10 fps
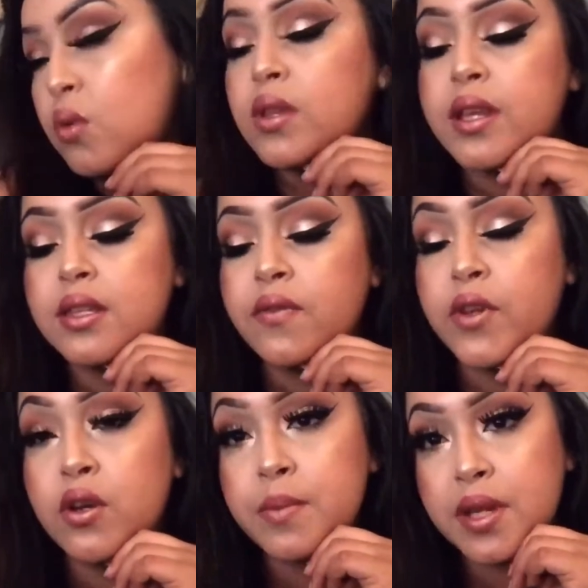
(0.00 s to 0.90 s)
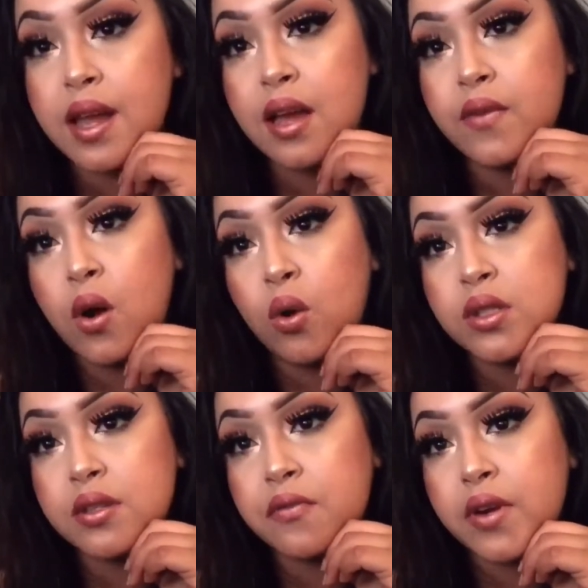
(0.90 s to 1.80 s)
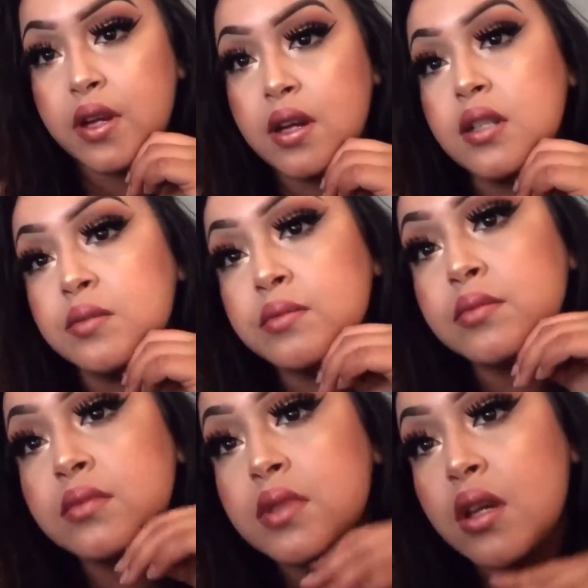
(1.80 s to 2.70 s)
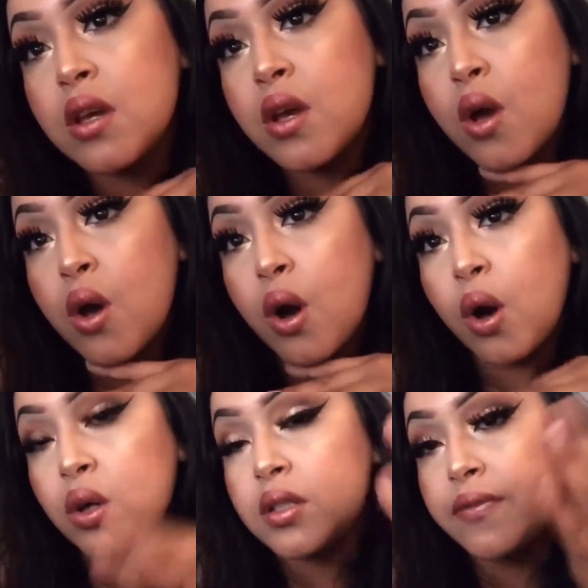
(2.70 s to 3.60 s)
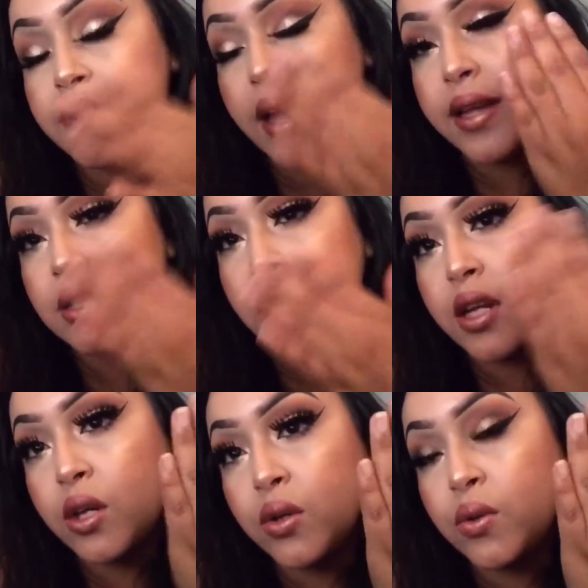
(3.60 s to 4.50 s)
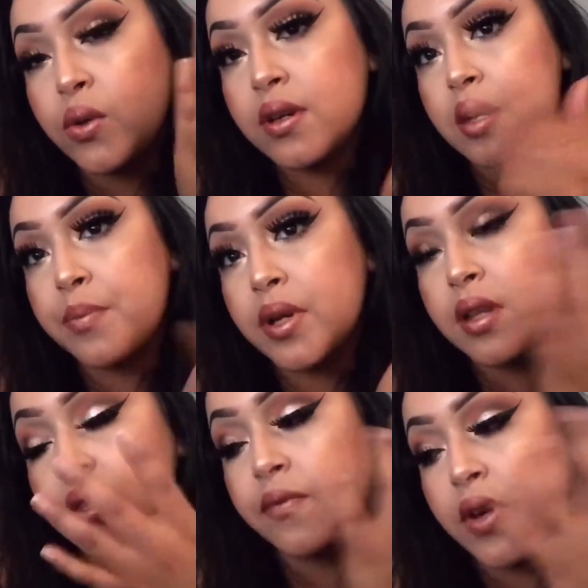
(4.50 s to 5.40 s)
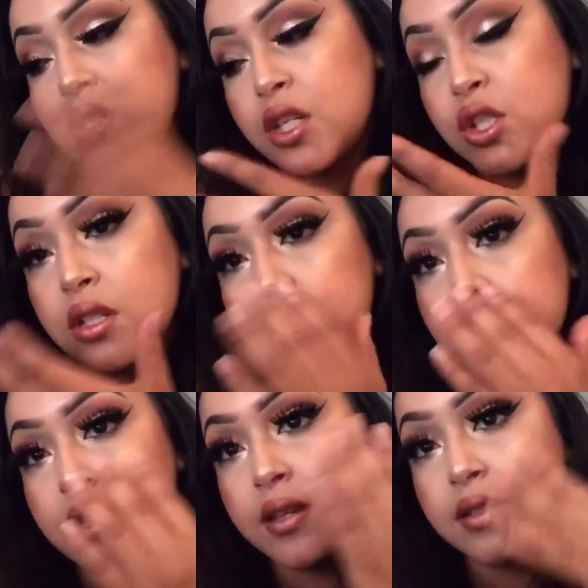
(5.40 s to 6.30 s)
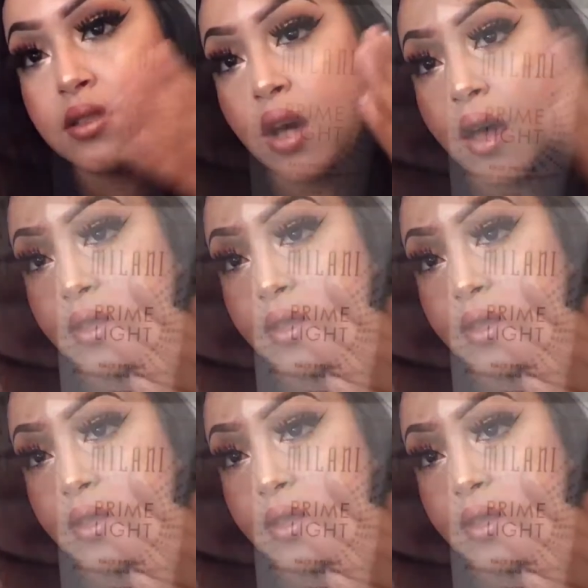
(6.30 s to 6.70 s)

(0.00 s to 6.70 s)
Well, in the video I'm gonna have a whole different eyeshadow, but like the foundation and shit, it's all